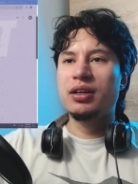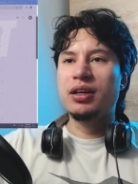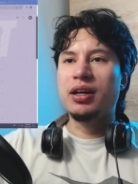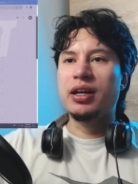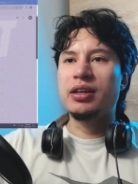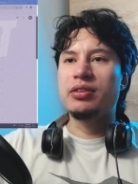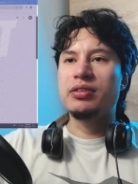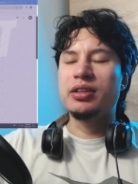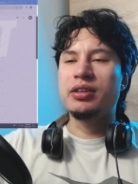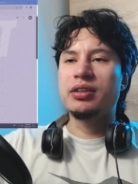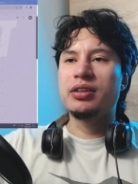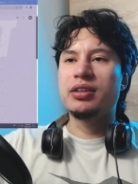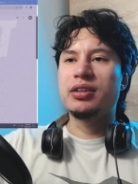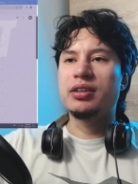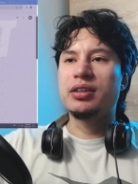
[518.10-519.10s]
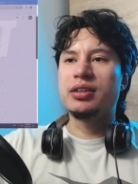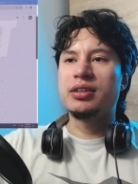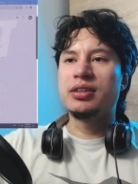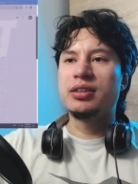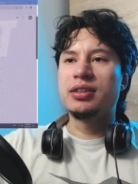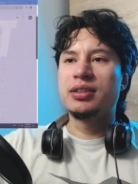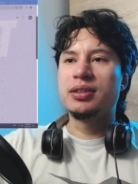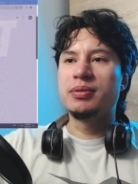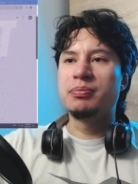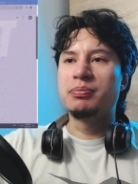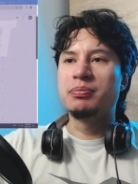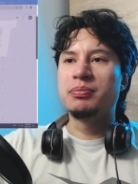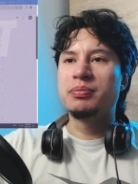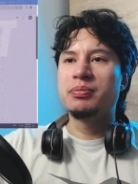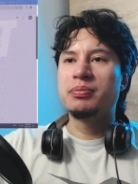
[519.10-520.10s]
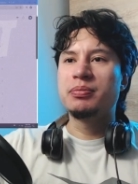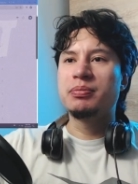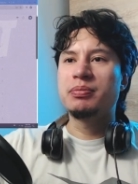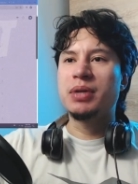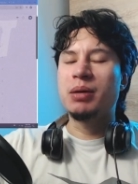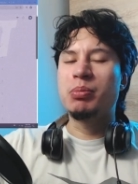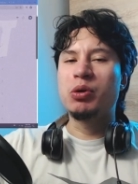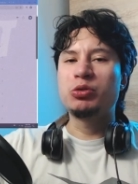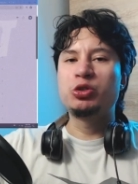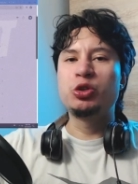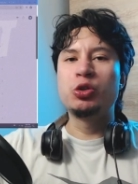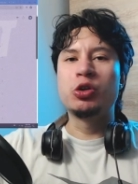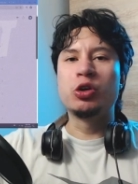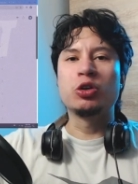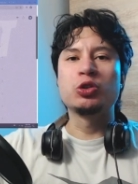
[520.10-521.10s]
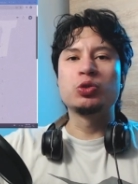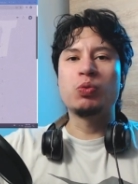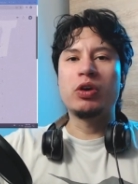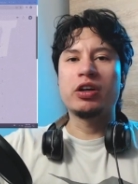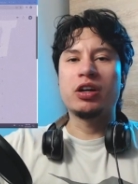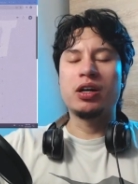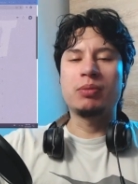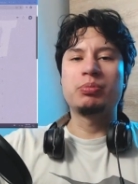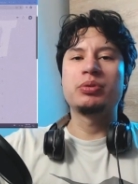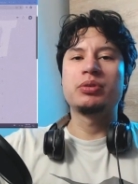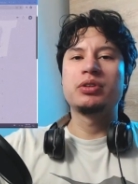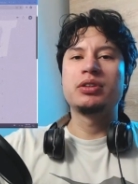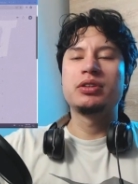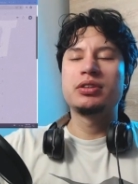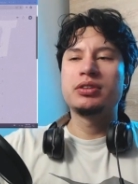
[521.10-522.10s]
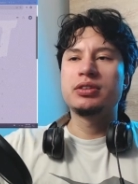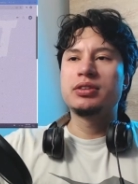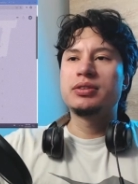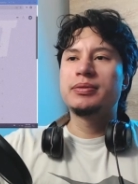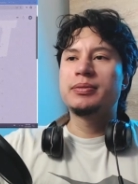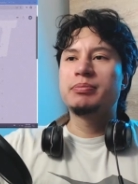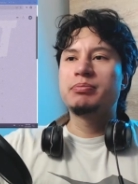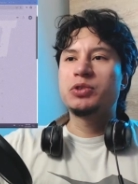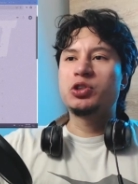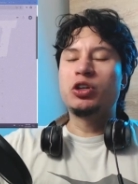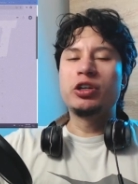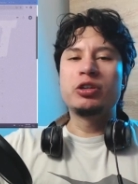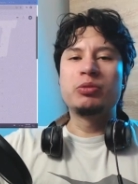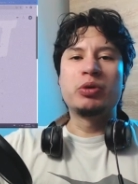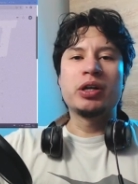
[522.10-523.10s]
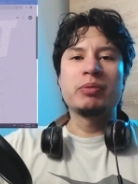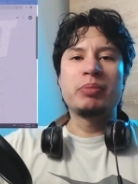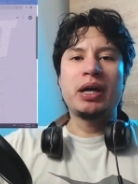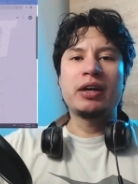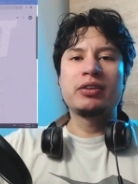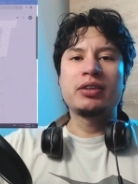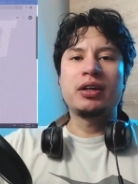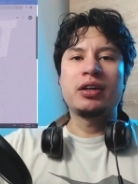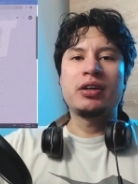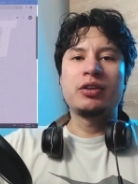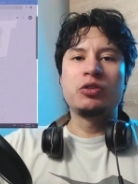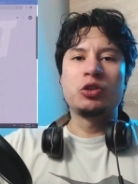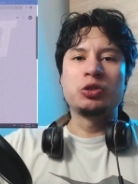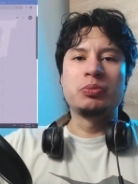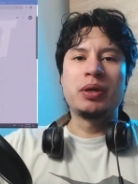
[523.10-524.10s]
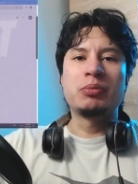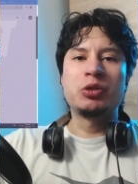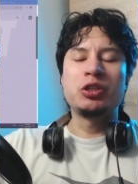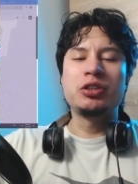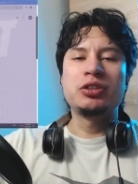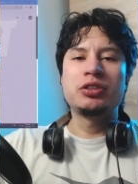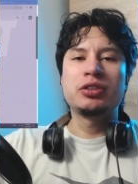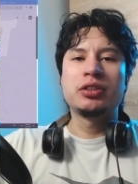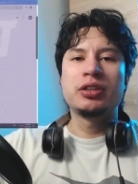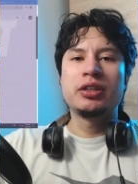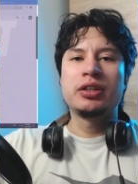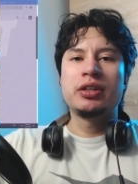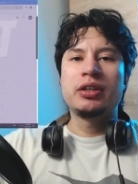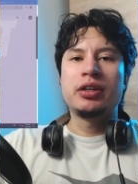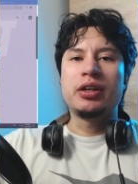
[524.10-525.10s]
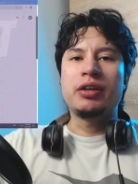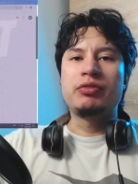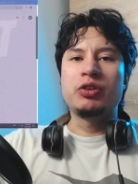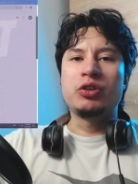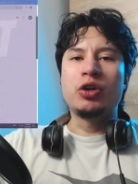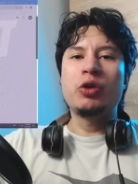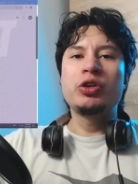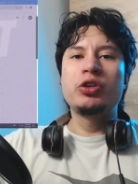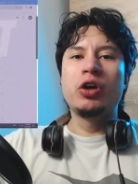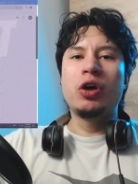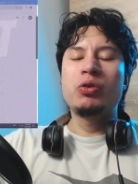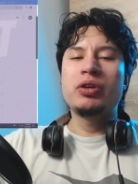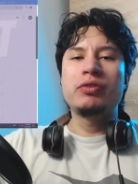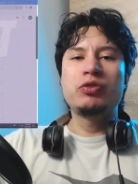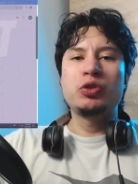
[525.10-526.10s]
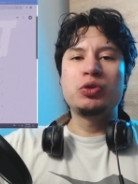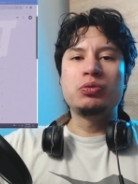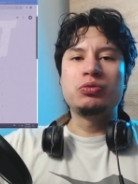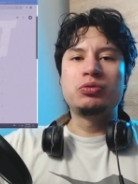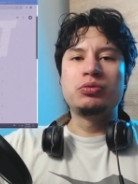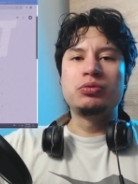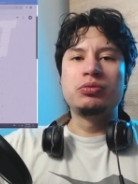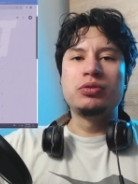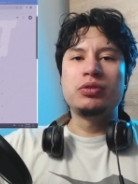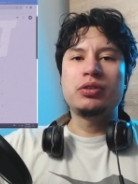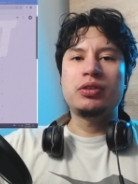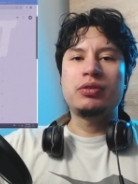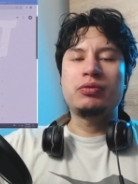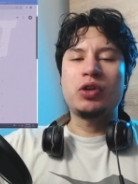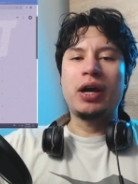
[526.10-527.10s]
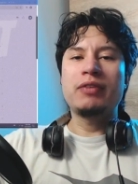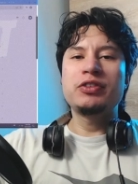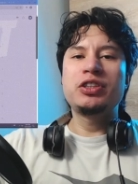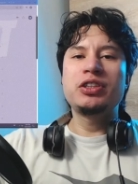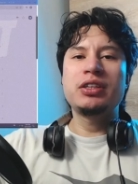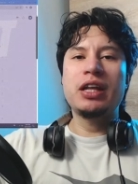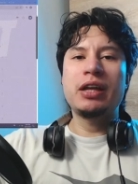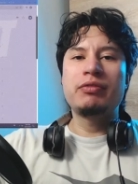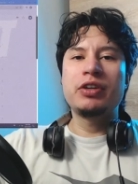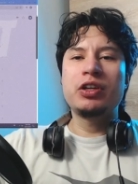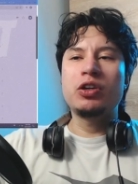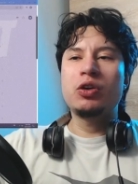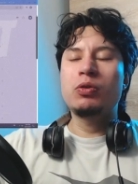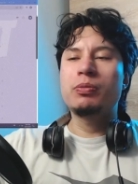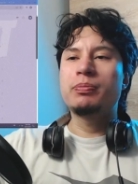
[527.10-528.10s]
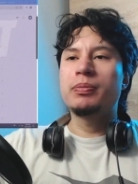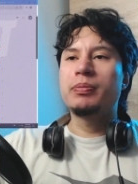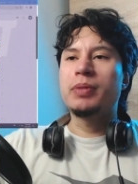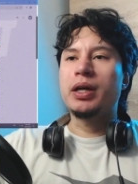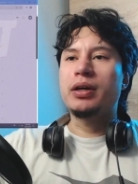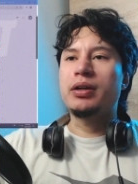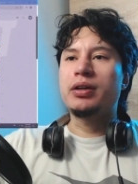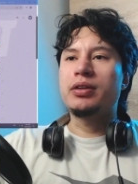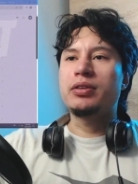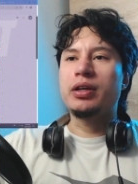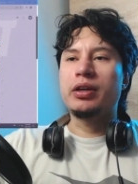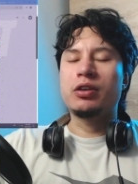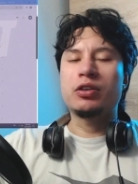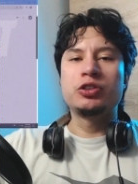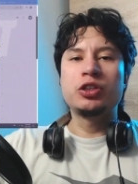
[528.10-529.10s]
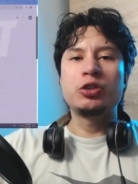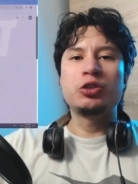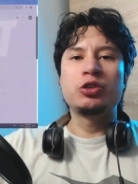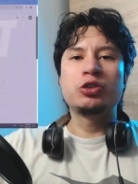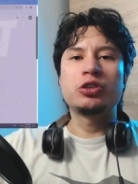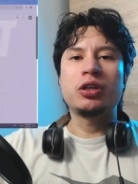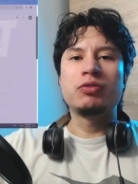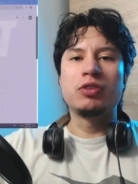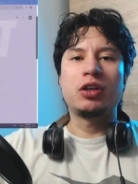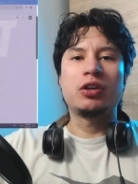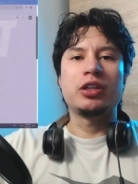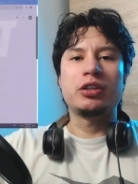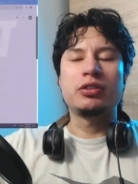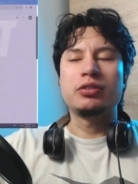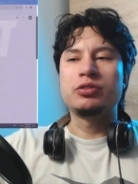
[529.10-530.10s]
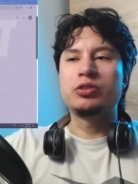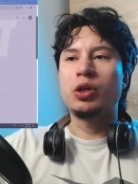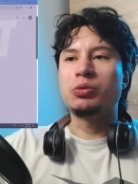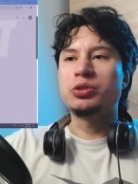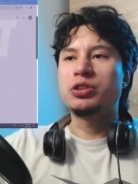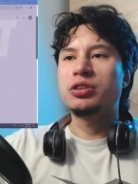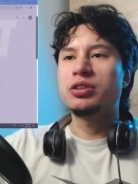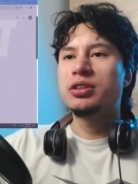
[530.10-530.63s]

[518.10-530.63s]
I think um, about Two Girls, One Cup. Sorry to bring back uh, those memories. If you know, you know. If you if you haven't seen that video, uh, consider yourself lucky. Don't.